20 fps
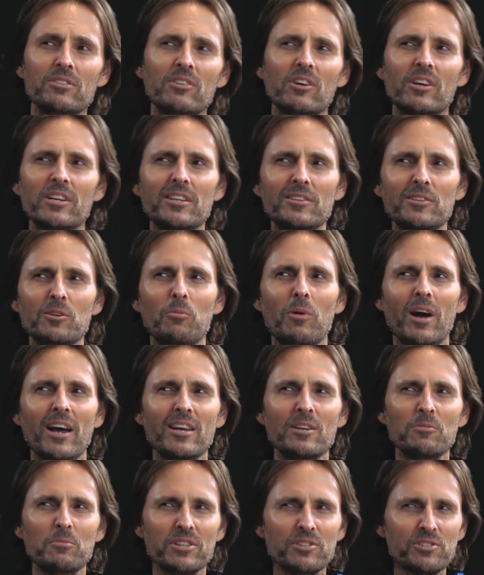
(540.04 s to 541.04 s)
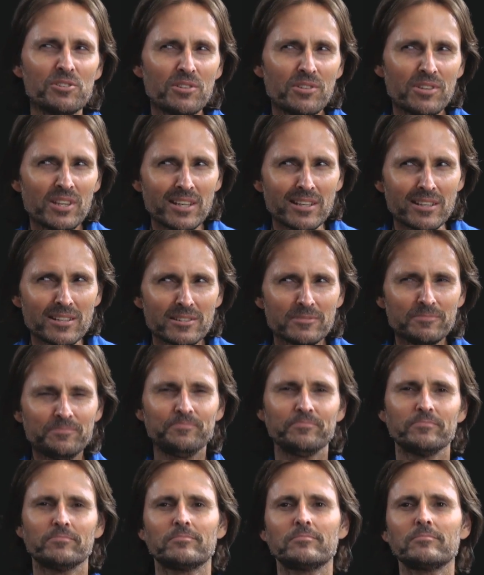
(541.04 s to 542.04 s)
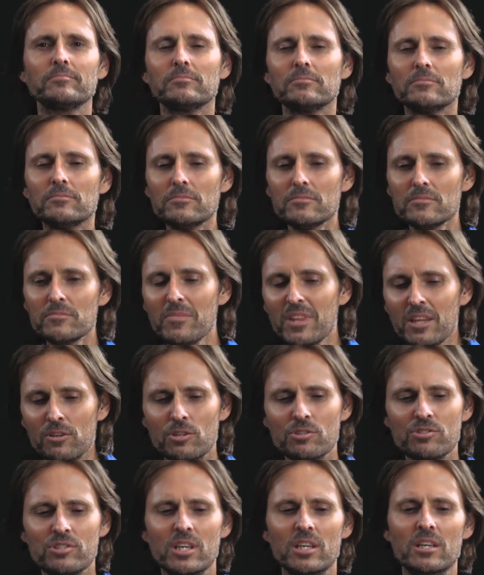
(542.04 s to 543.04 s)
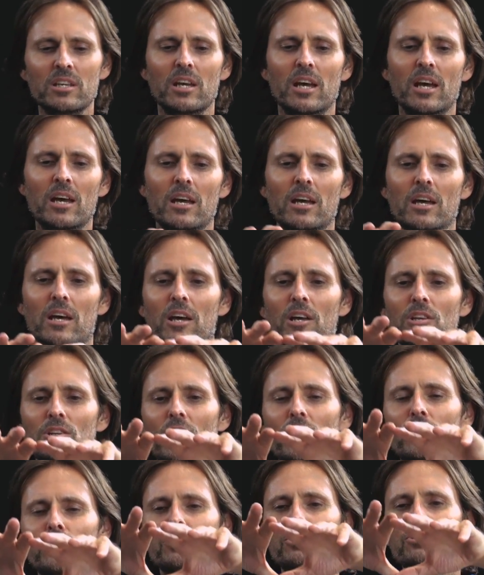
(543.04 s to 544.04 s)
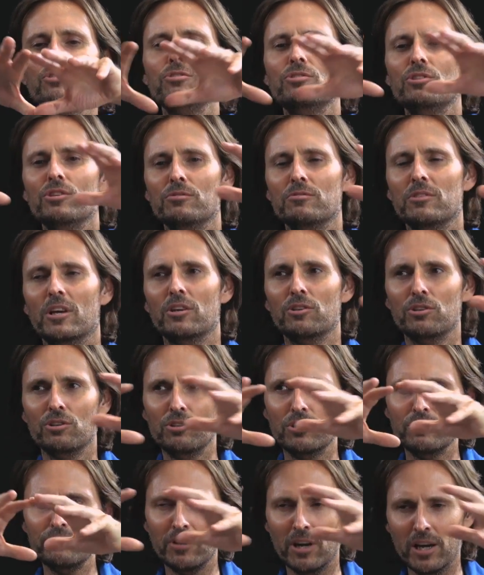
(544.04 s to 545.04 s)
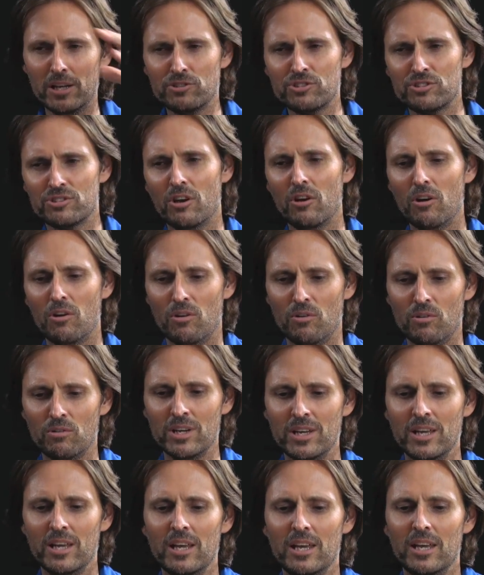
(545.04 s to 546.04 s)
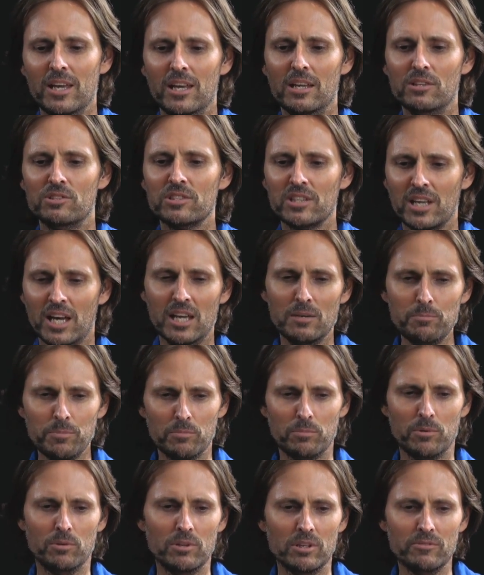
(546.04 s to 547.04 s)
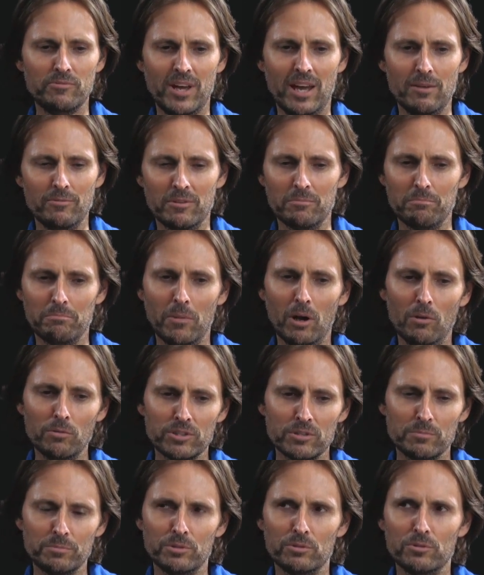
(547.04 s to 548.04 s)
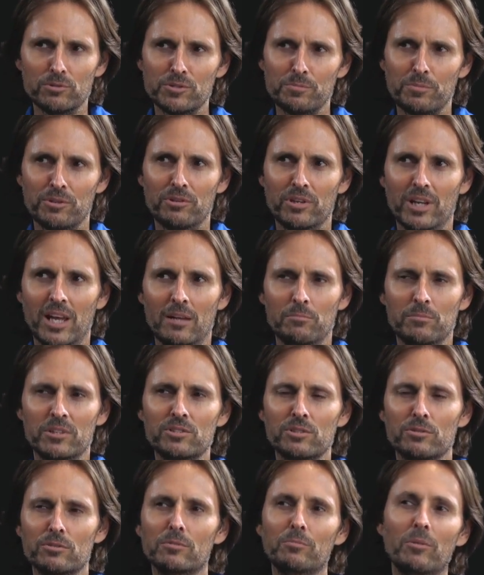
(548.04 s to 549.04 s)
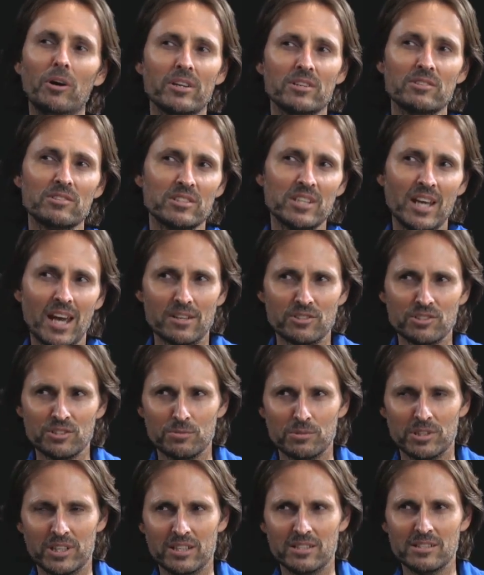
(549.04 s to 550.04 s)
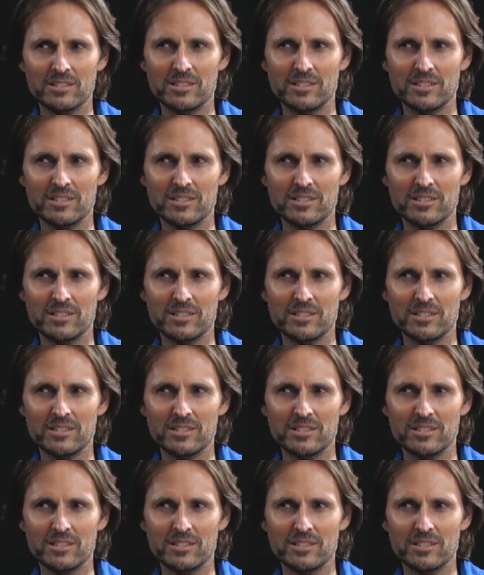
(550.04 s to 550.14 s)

not in the way in which you think. Right. You see, a, a union, a unified soul is capable of having multiple spirit and material bodies attached to it at the